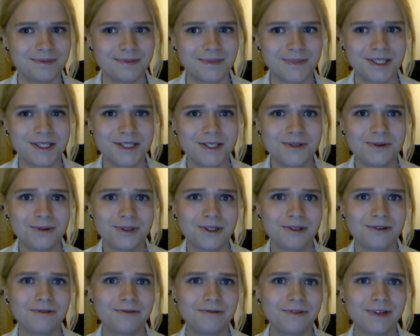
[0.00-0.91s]
the sooner
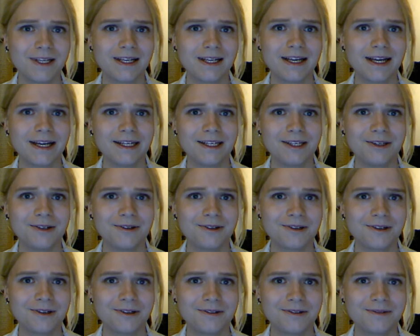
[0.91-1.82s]
you'll feel like
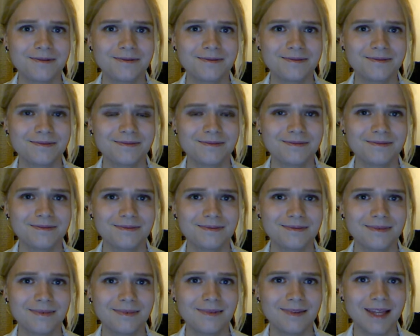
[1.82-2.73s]
you're
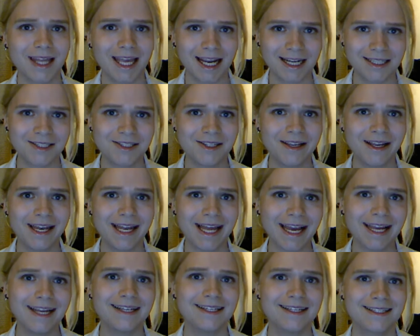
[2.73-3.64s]
actually
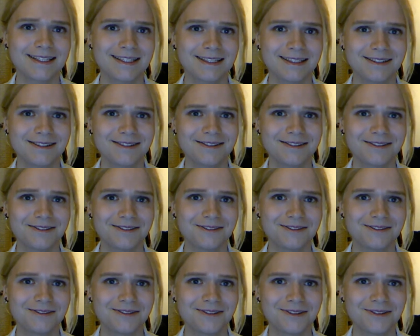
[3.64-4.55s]
liked
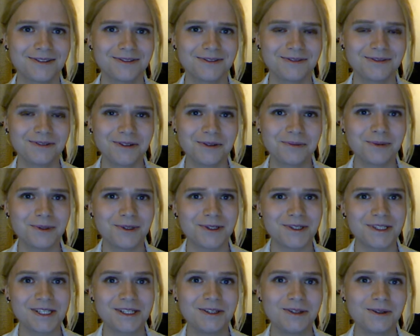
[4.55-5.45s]
for the
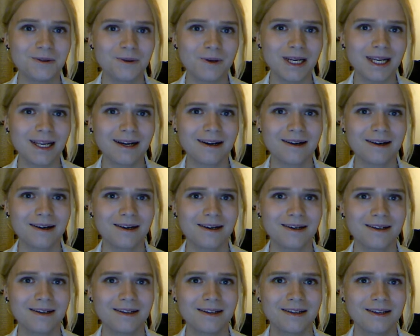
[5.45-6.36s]
person you really are,
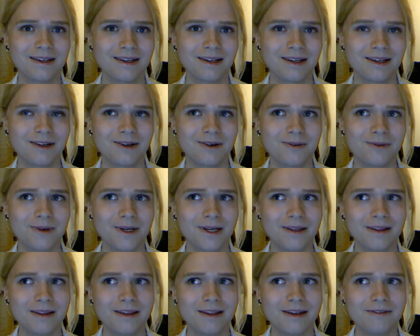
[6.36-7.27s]

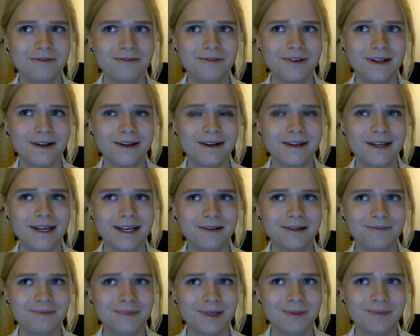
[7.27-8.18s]
rather than feeling
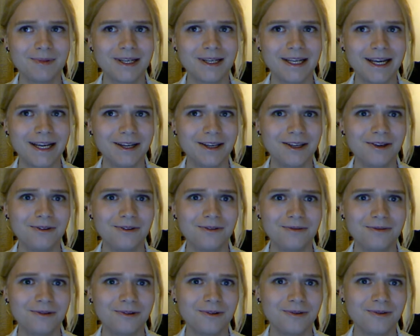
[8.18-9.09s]
like people like you
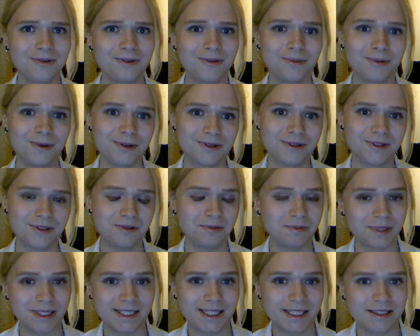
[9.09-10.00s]
for the person you
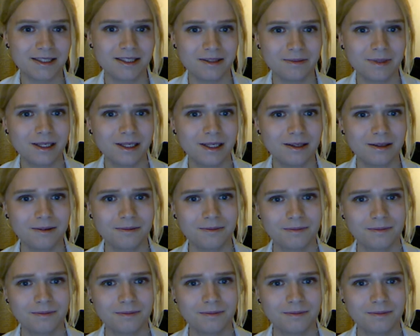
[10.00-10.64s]
pretend to be.